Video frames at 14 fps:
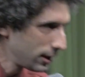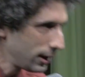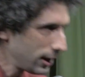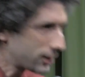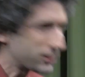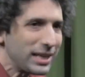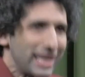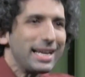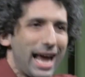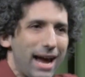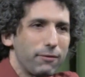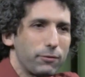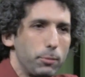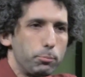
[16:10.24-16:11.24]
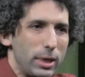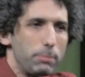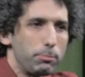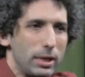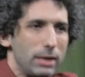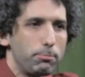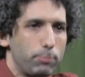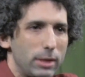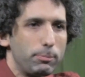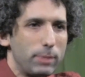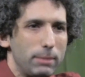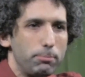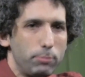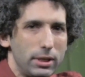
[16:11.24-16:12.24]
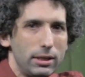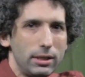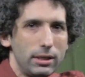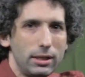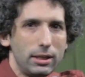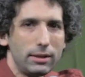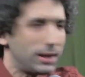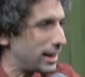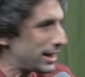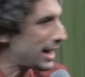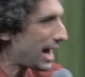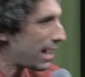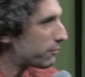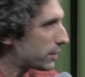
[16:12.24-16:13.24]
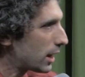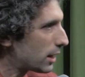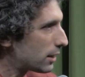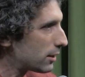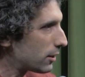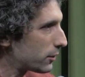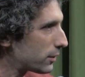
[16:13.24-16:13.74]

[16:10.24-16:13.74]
because they didn't have the beep, beep, beep, beep, beep. They didn't have that.